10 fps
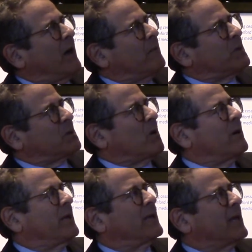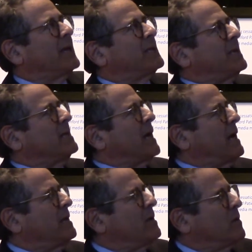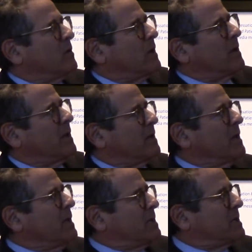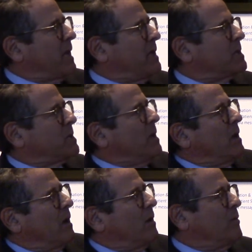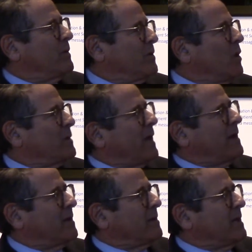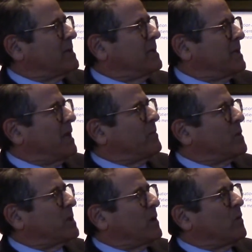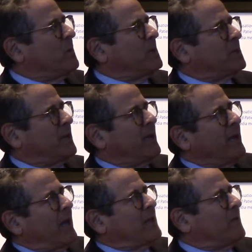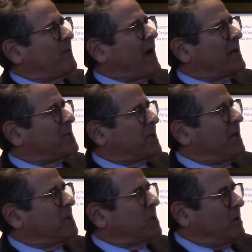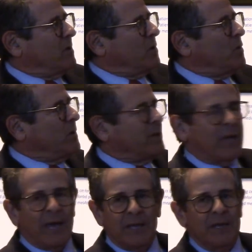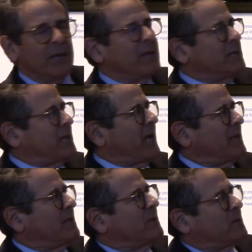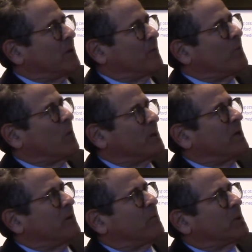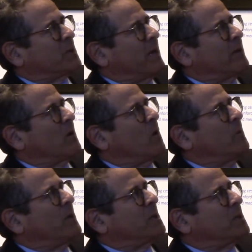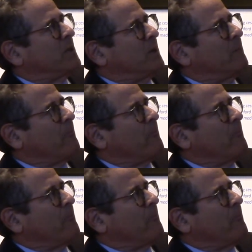Starting in 1990, looking at states with no data, less than 10% obesity, and the fattest states in the union had 10 to 14% obesity.